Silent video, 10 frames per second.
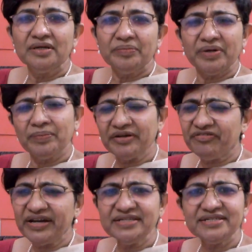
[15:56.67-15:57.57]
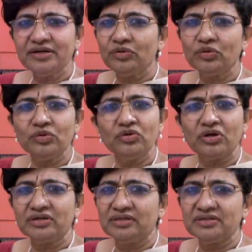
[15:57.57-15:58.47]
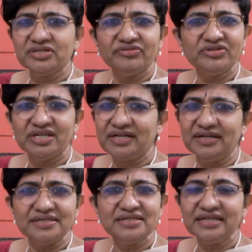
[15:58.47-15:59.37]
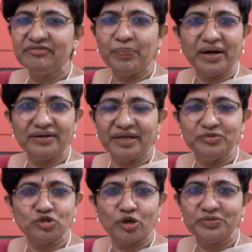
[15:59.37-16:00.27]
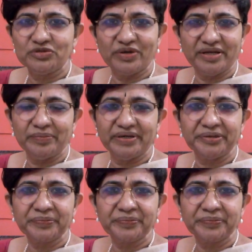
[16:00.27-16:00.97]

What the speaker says: But my friend said, no, Dr. Chandrasekhar doesn't give part-time jobs to anybody.